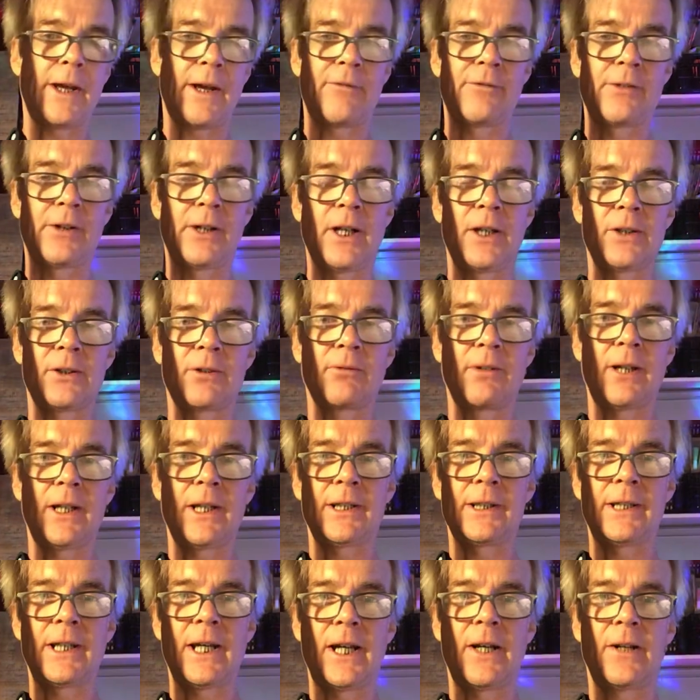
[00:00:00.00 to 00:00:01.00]
I forgot to write
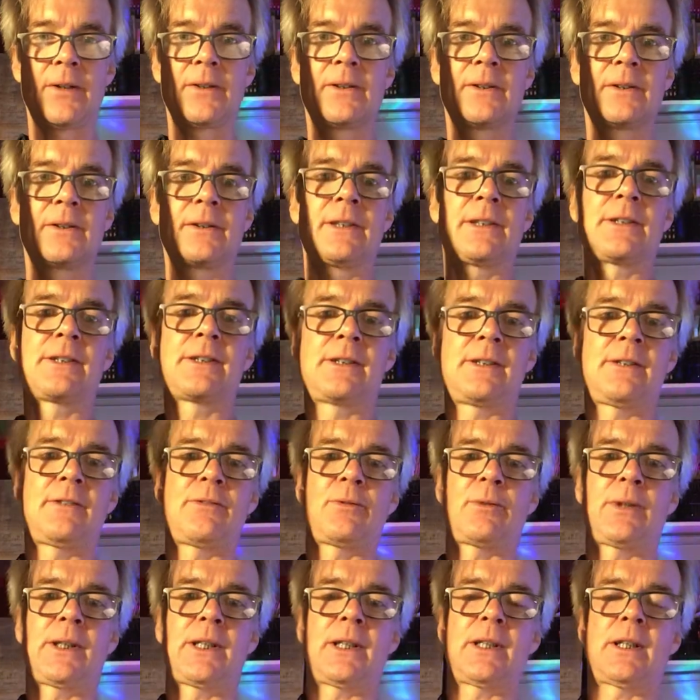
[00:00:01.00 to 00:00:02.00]
it down. Let's see if
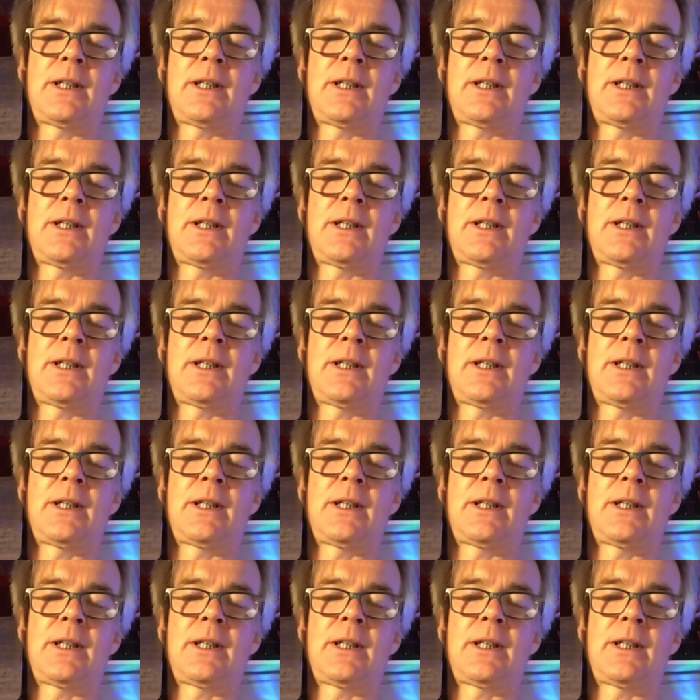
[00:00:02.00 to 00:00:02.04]
we can,